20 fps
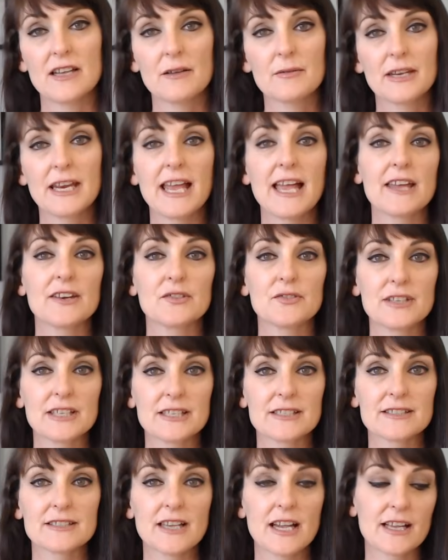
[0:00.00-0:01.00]
I'm going to handle
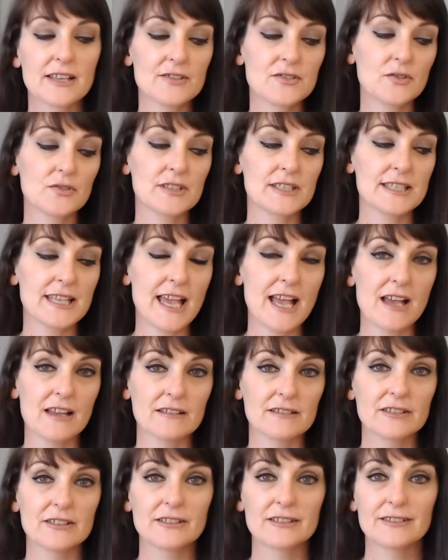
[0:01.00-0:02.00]
this. I can sort this out.
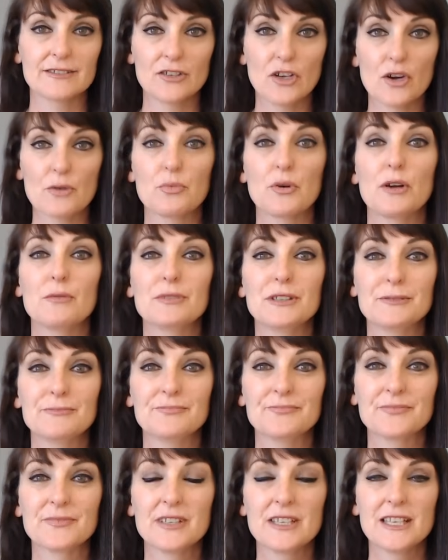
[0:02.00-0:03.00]
Not a problem
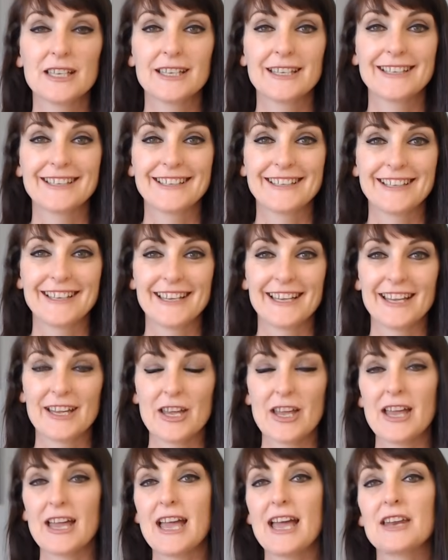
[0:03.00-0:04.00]

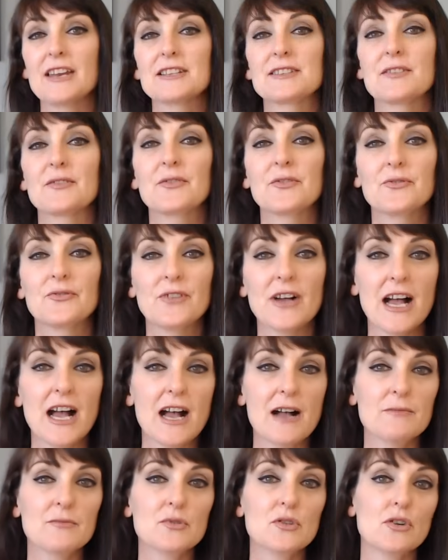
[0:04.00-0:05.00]
and it's a
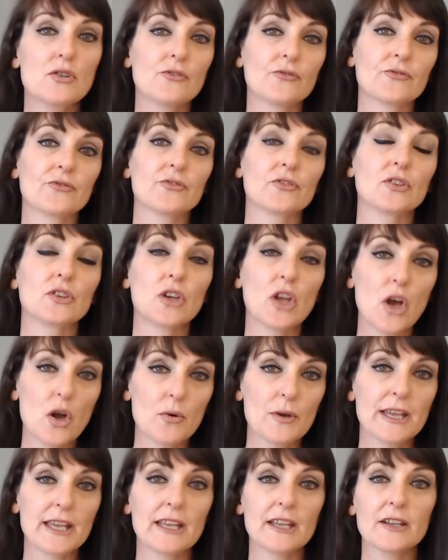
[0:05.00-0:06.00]
far more
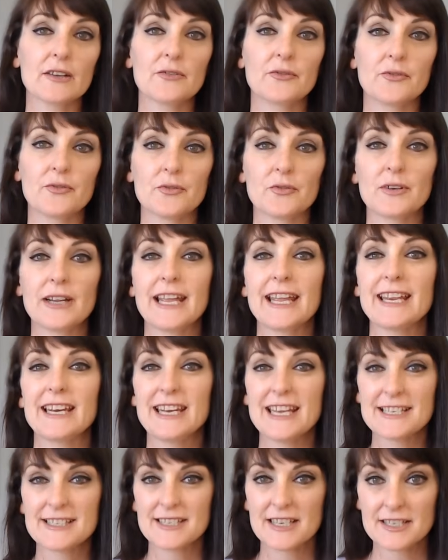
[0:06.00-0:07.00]
flowing, free,
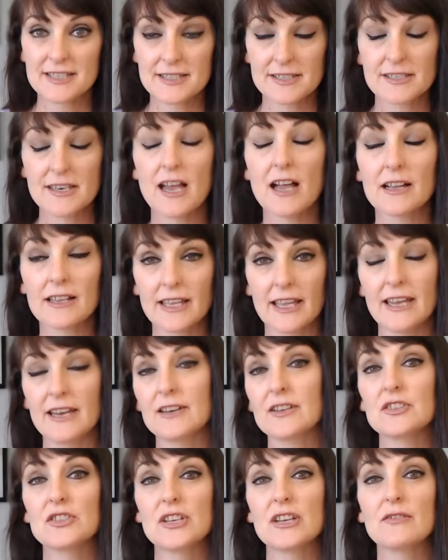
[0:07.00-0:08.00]
less stuck
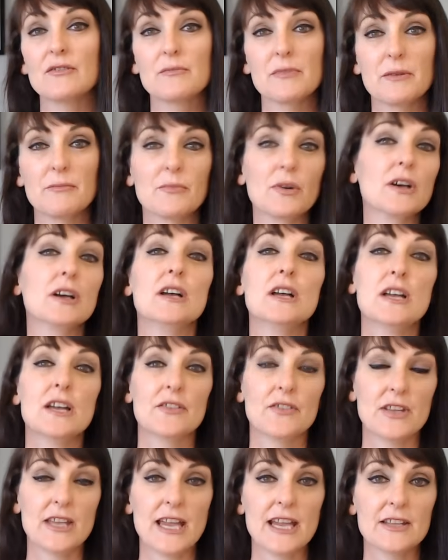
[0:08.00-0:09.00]
energy. Remember,
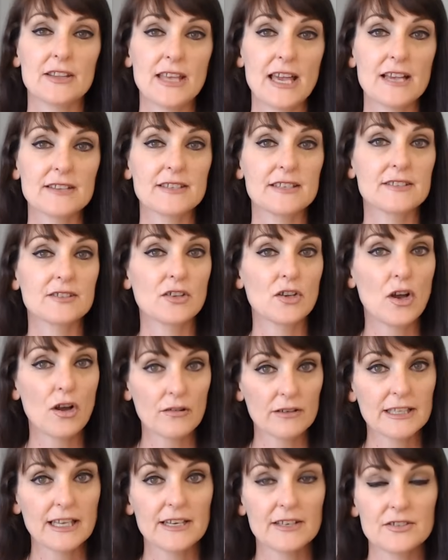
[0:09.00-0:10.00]
the eighth house is
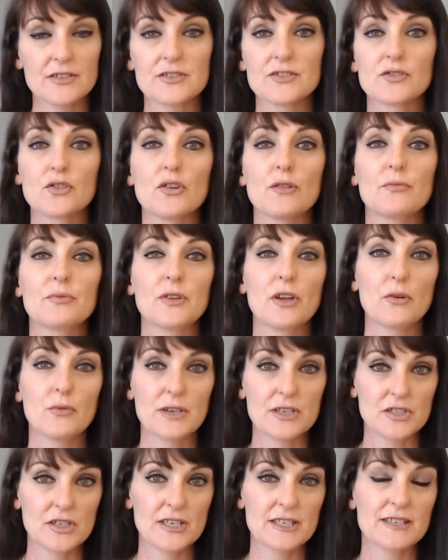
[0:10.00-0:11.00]
correlated to Scorpio,
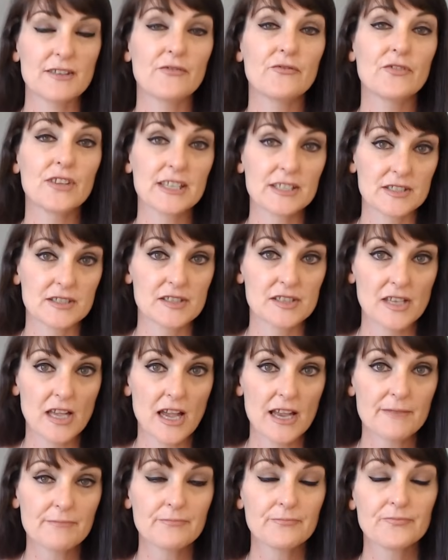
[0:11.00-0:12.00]
which is a fixed
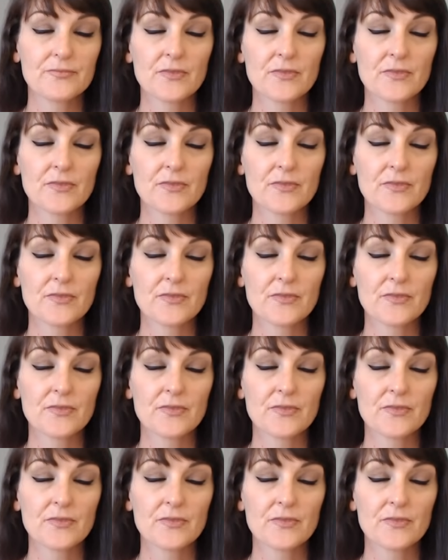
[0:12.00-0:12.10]
sign.